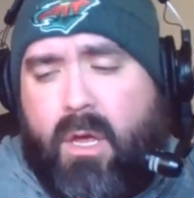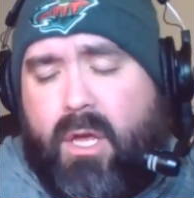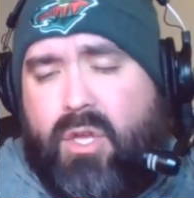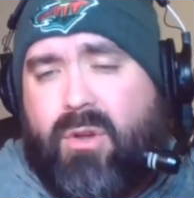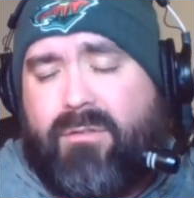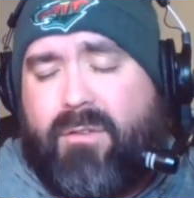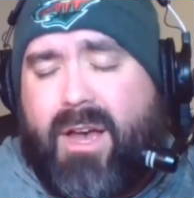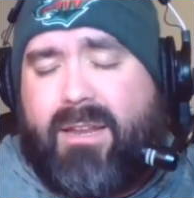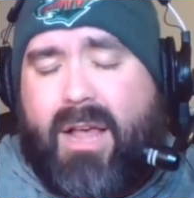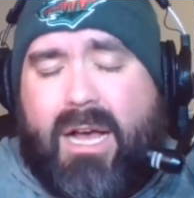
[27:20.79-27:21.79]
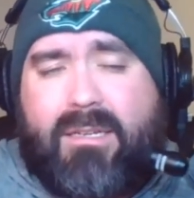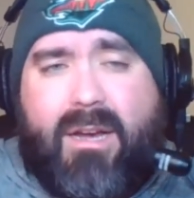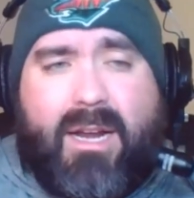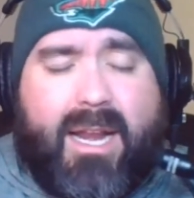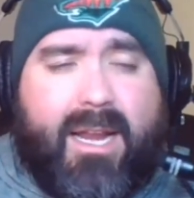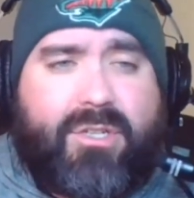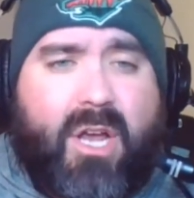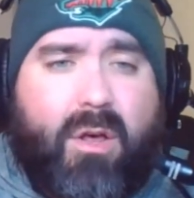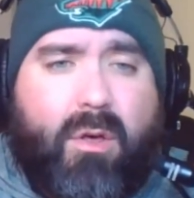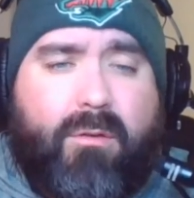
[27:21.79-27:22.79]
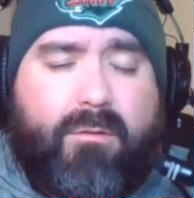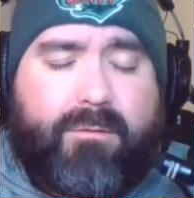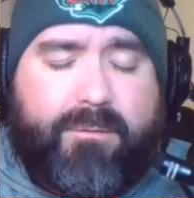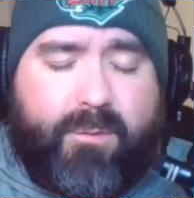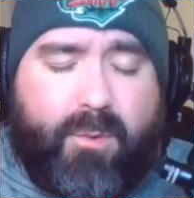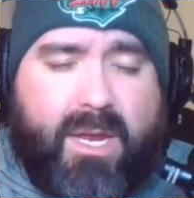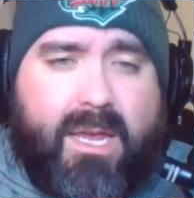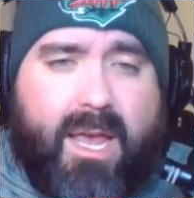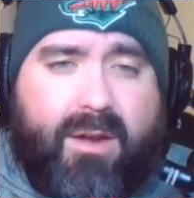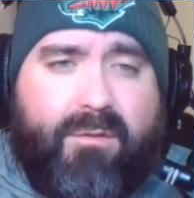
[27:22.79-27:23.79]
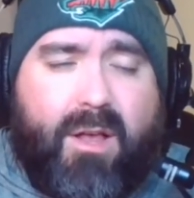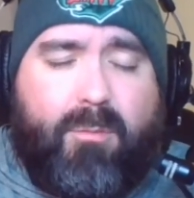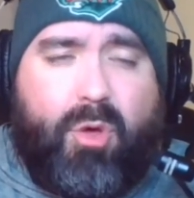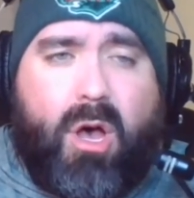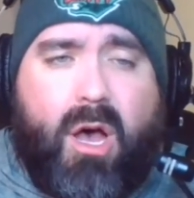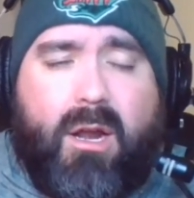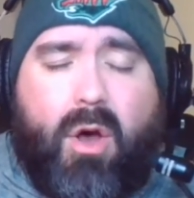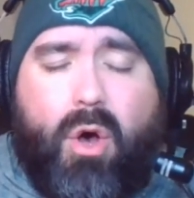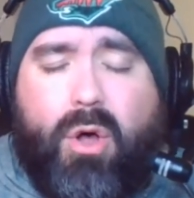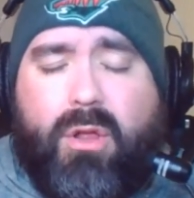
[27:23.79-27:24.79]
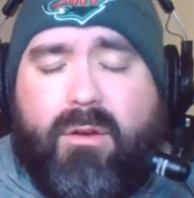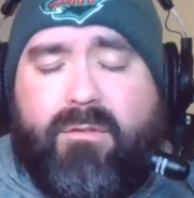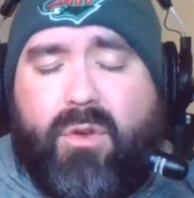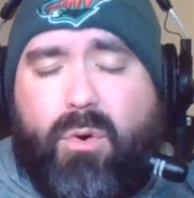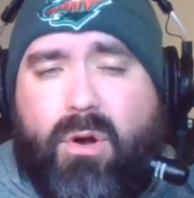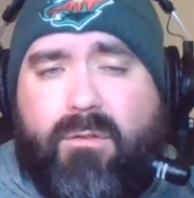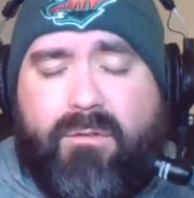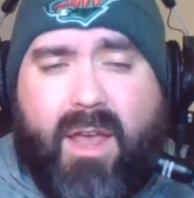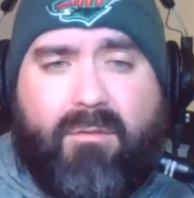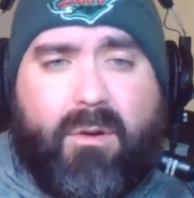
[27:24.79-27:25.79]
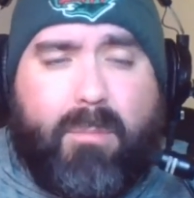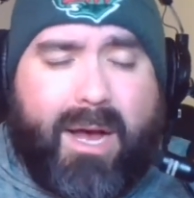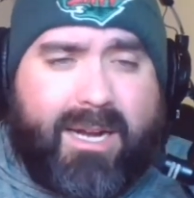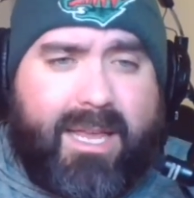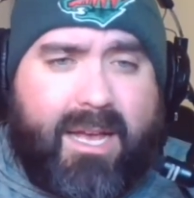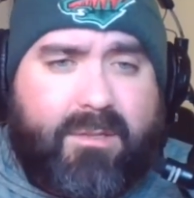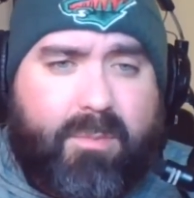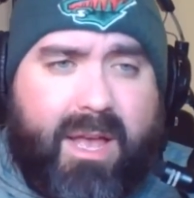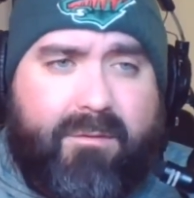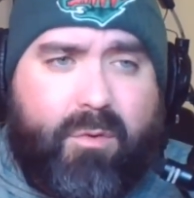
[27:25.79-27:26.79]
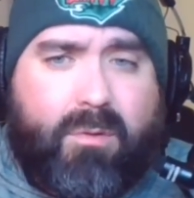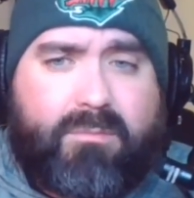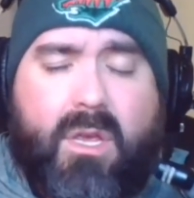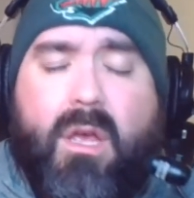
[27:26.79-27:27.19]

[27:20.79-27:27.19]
You can find Locked On NHL free and available on all of your favorite podcast platforms,